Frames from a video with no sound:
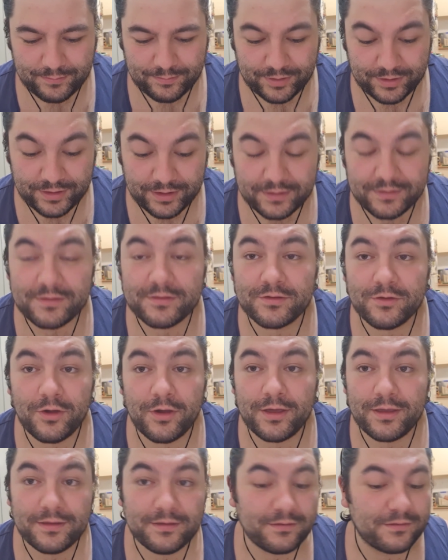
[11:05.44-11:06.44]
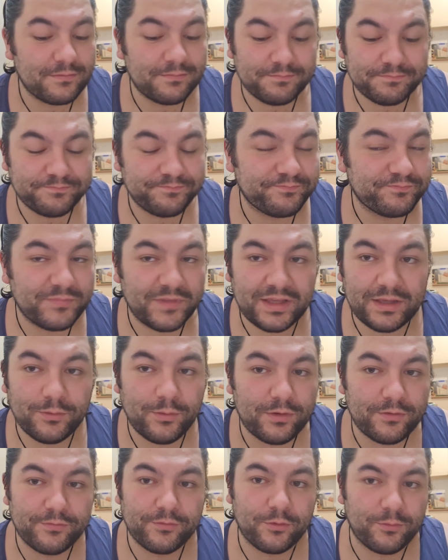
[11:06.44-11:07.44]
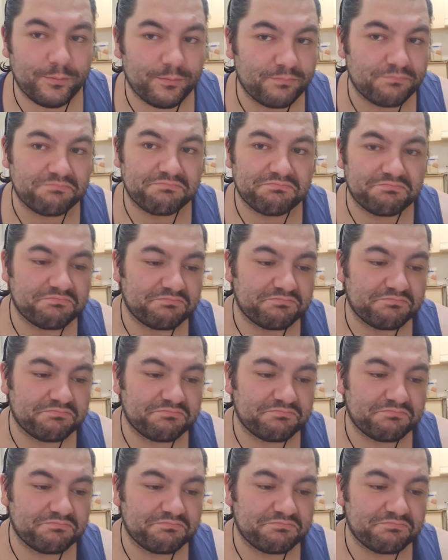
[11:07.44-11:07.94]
But yeah, this guy, he went from